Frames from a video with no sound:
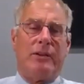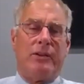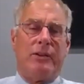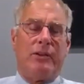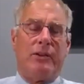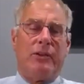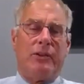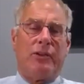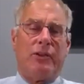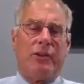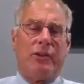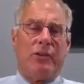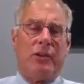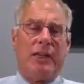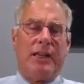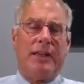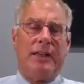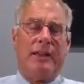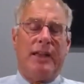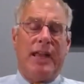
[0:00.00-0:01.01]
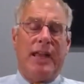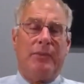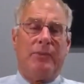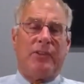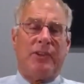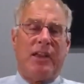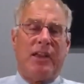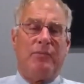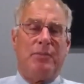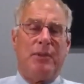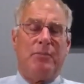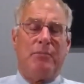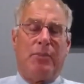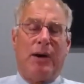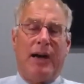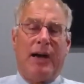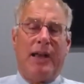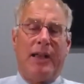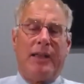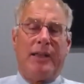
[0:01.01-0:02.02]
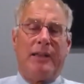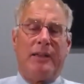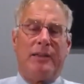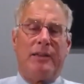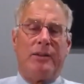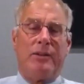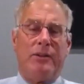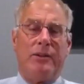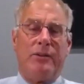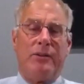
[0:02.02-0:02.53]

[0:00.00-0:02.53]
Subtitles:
Certainly names I've been buying include